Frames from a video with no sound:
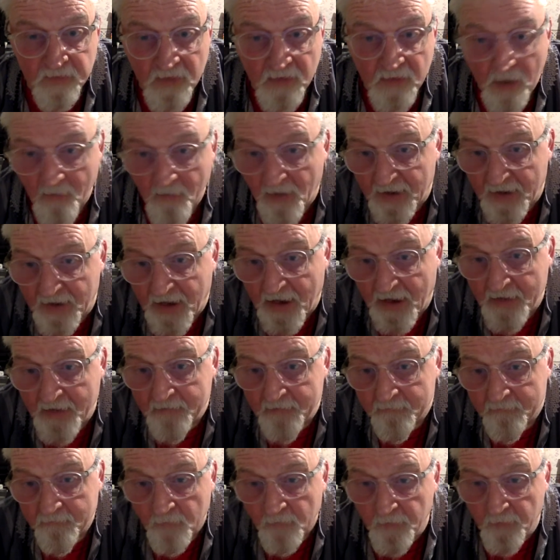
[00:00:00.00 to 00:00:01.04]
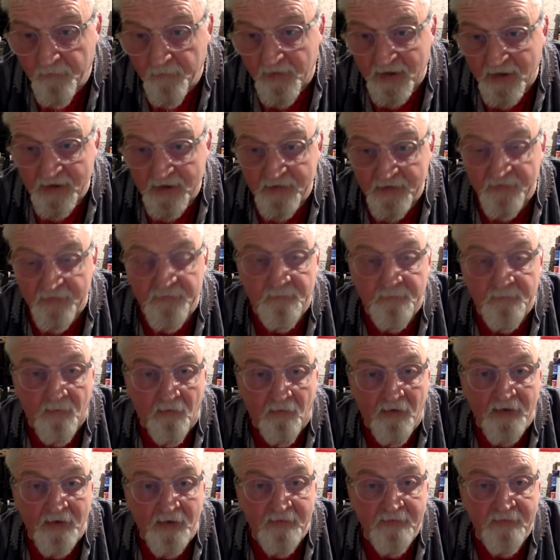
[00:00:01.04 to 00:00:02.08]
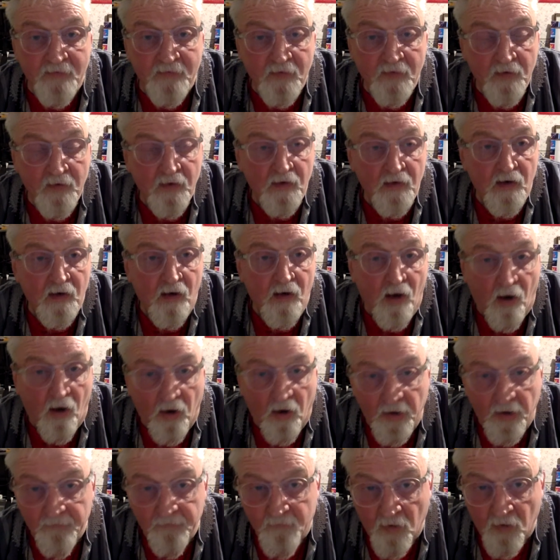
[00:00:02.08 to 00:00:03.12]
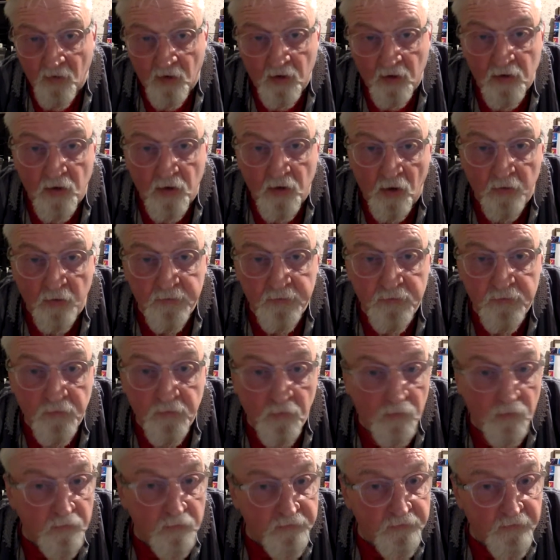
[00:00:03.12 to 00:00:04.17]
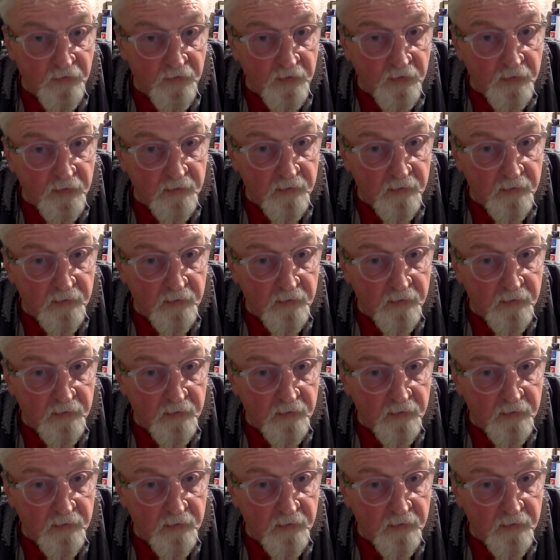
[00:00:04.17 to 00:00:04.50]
But again, moving in the spirit, I've got a goddaughter